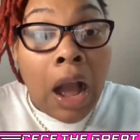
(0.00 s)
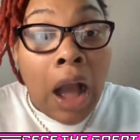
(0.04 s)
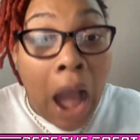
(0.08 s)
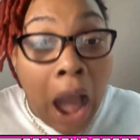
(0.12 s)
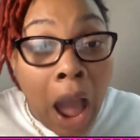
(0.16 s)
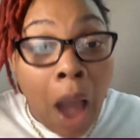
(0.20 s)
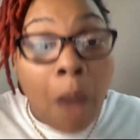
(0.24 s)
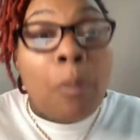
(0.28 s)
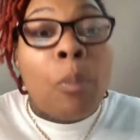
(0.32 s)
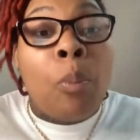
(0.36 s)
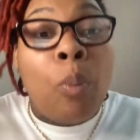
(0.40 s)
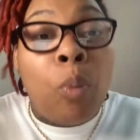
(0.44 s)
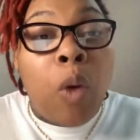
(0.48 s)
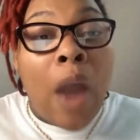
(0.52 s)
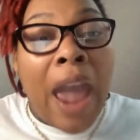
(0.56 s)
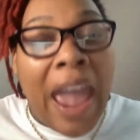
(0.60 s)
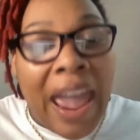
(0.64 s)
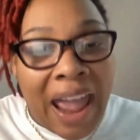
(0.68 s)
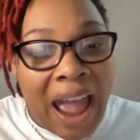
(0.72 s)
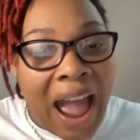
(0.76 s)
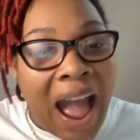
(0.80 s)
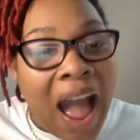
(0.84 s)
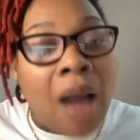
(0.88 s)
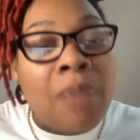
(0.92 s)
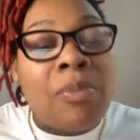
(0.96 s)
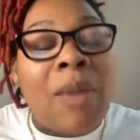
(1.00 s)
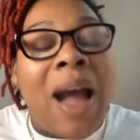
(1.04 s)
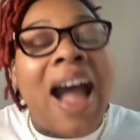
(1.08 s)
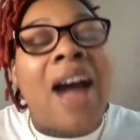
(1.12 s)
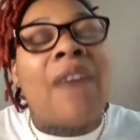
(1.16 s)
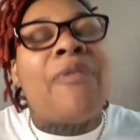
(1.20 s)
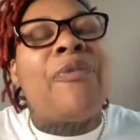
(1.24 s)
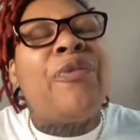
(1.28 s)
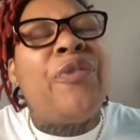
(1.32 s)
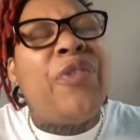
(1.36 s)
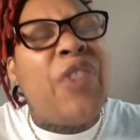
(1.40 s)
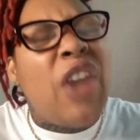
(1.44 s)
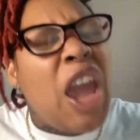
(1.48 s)
I'm wet. I
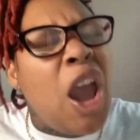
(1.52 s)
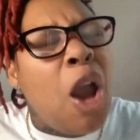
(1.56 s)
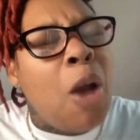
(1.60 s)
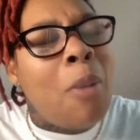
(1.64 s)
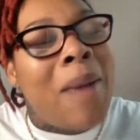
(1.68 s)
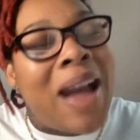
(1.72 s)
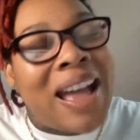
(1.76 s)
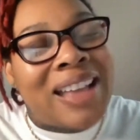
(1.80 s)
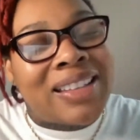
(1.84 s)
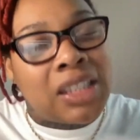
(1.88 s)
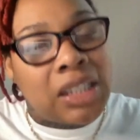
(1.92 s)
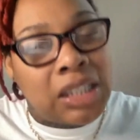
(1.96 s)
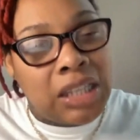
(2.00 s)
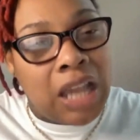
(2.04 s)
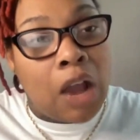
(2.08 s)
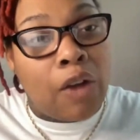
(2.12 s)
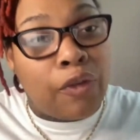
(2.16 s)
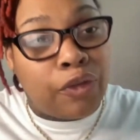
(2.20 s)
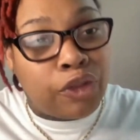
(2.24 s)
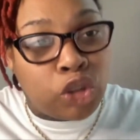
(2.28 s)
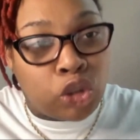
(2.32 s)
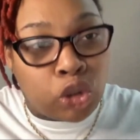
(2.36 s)
feel myself